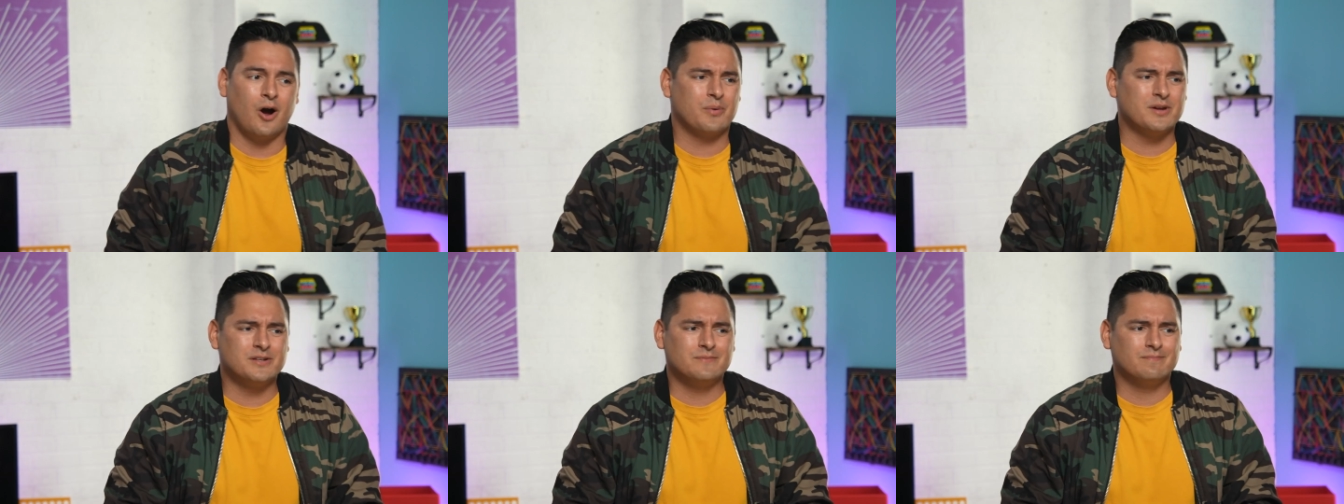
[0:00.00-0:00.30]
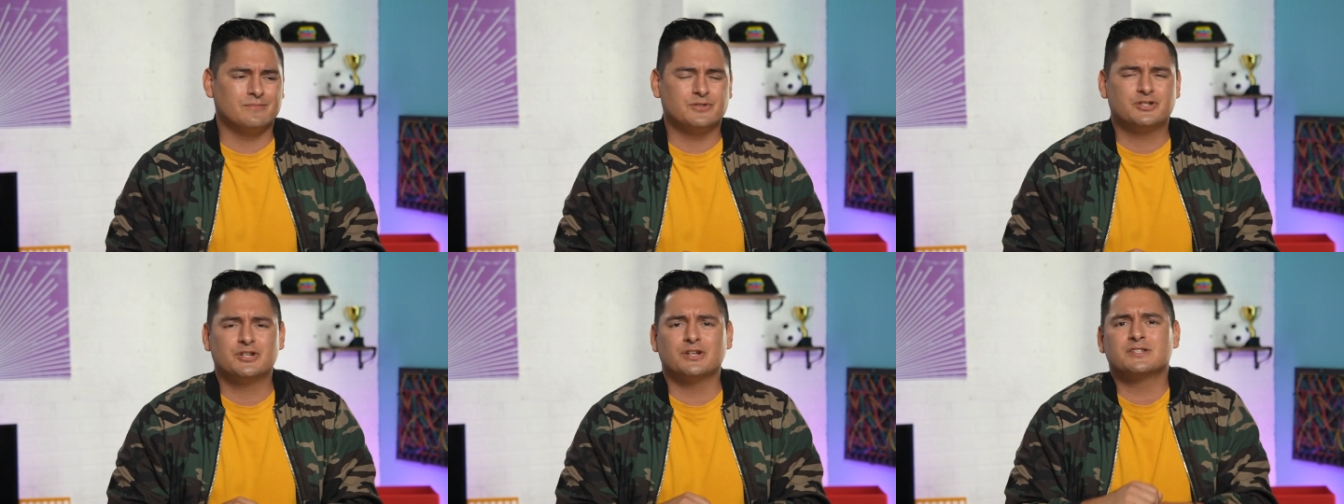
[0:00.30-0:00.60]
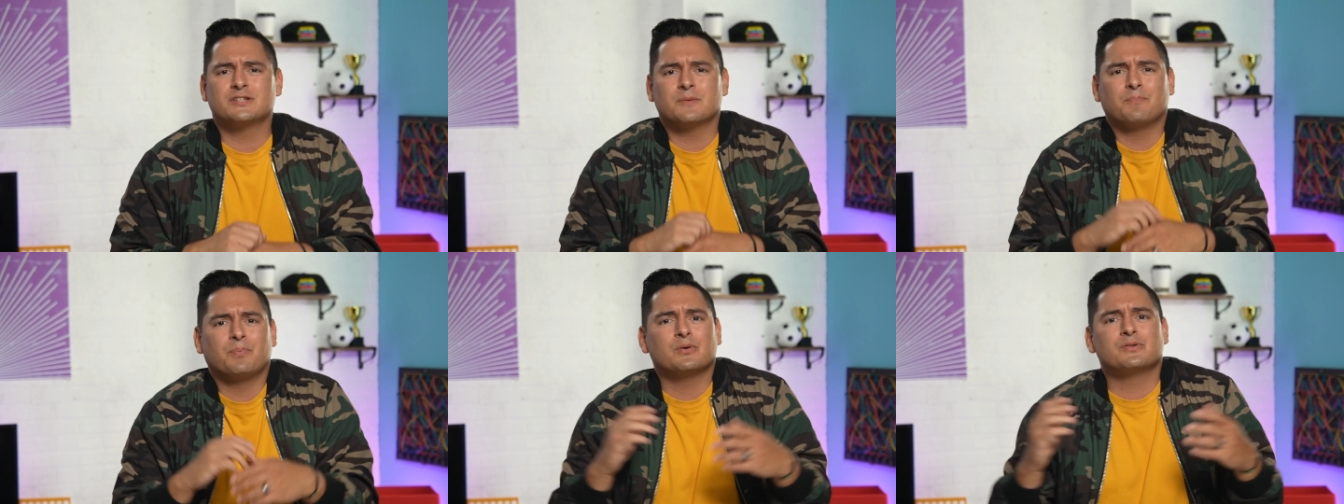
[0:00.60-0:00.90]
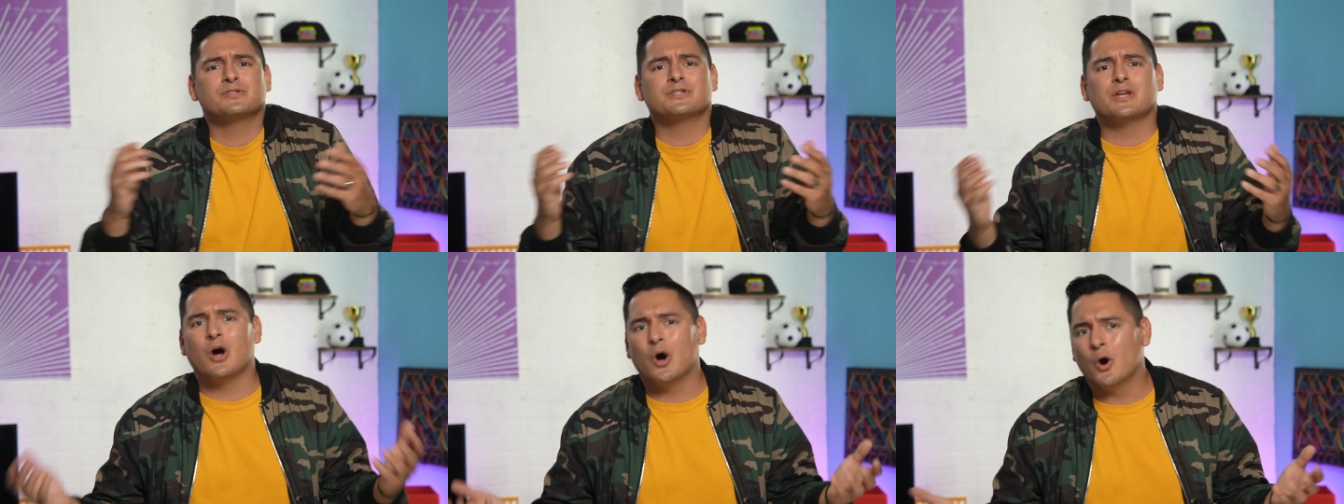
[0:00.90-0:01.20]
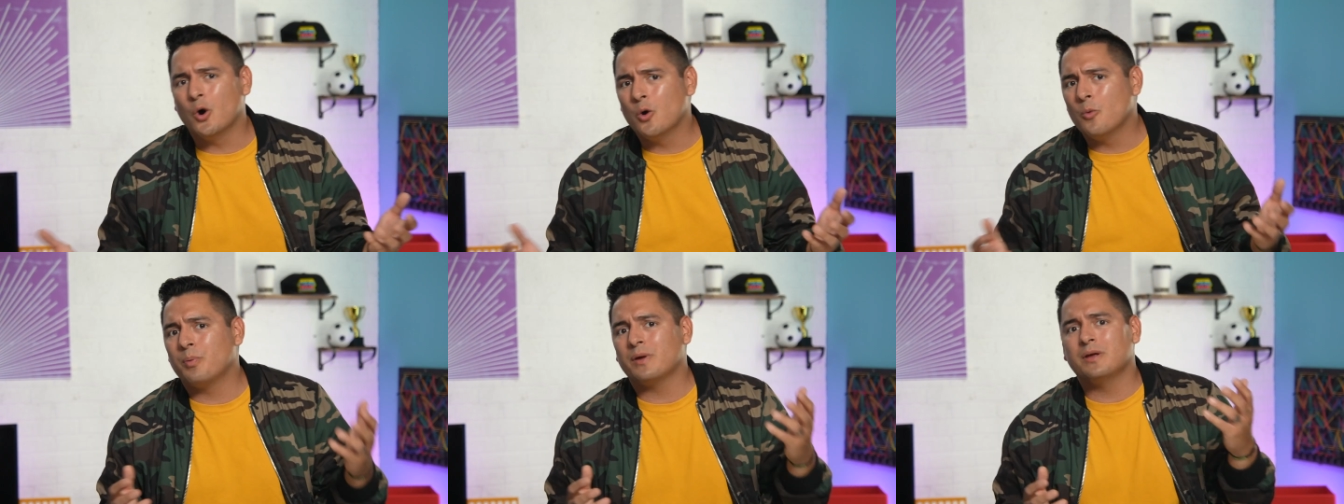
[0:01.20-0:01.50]
Are we just supposed to
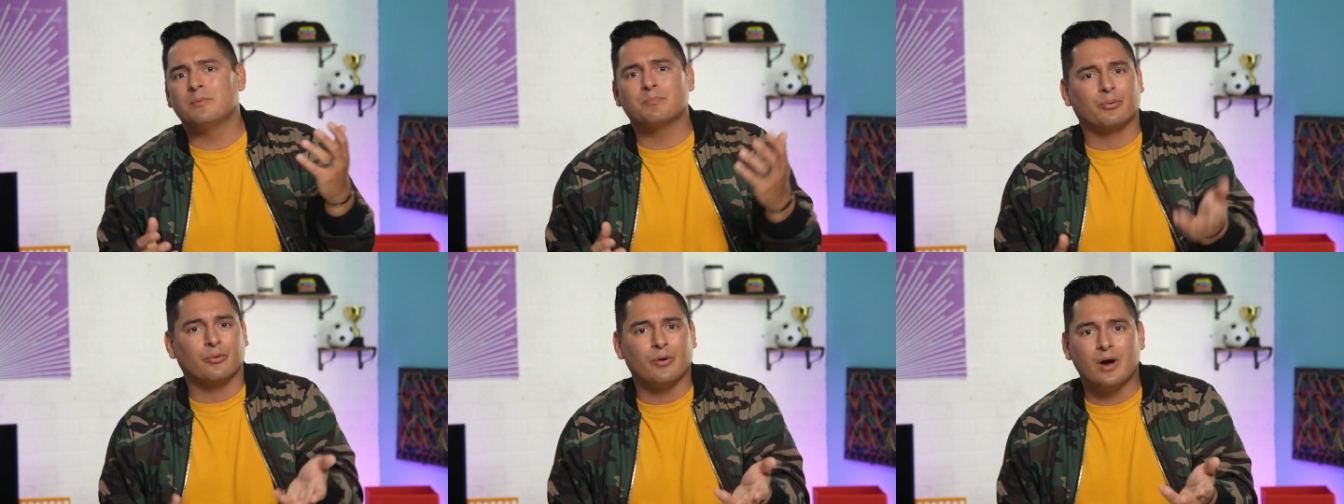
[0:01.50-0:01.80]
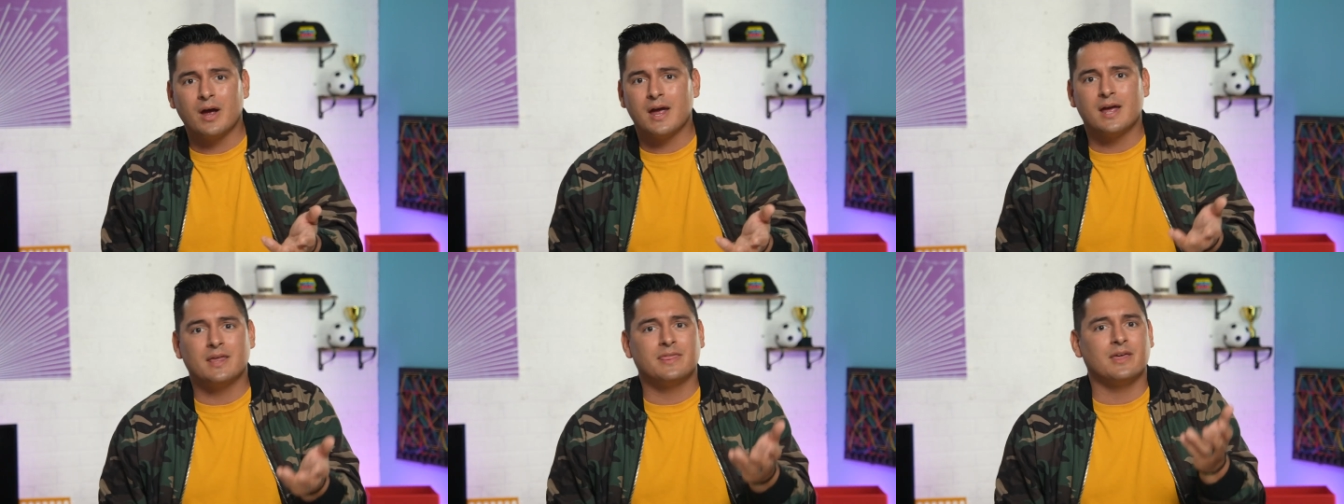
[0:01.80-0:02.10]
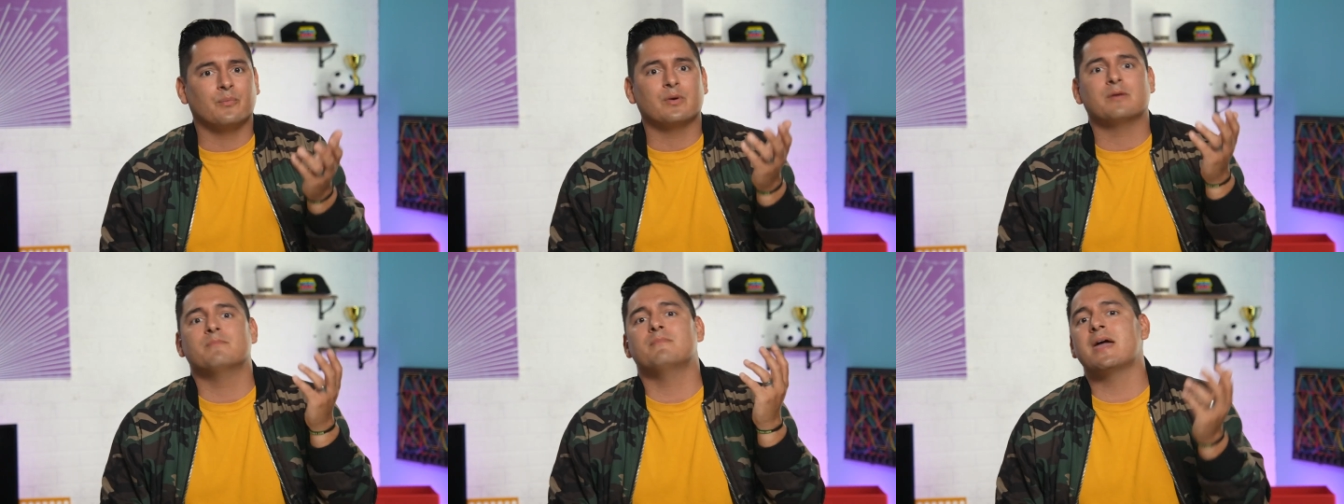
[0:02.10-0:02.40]
hope and pray that we